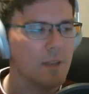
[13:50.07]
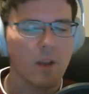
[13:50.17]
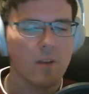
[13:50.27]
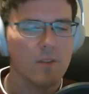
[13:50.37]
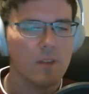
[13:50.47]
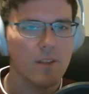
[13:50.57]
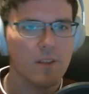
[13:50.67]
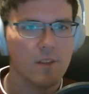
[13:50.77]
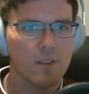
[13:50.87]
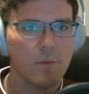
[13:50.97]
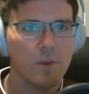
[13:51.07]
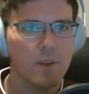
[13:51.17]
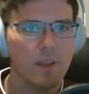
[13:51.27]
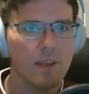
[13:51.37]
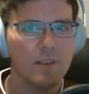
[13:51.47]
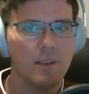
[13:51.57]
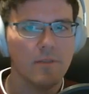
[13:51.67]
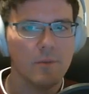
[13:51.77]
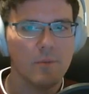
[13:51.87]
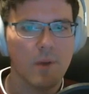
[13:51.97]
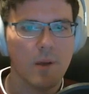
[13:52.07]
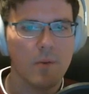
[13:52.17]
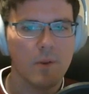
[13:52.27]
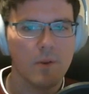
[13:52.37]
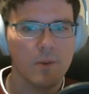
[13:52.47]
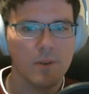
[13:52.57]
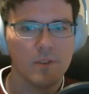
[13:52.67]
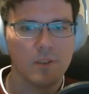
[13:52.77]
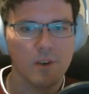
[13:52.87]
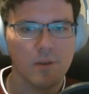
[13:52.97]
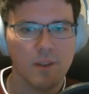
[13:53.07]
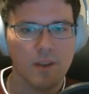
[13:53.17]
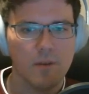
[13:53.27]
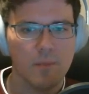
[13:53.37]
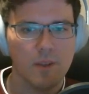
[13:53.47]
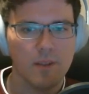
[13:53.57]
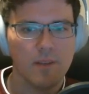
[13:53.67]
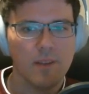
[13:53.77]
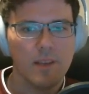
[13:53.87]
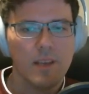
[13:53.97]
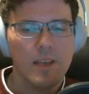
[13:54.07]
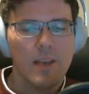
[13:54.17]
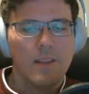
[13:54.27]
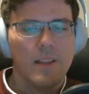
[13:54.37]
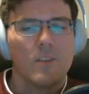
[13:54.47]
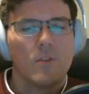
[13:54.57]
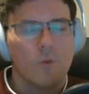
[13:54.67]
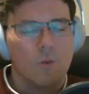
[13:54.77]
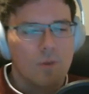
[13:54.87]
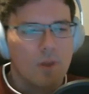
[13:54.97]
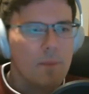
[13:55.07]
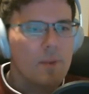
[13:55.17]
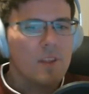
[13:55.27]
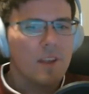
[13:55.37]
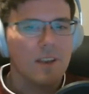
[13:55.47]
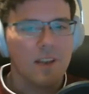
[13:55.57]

trial sizes and whatnot, definitely probably where you want to start there. But that's cool. Well, I'm excited.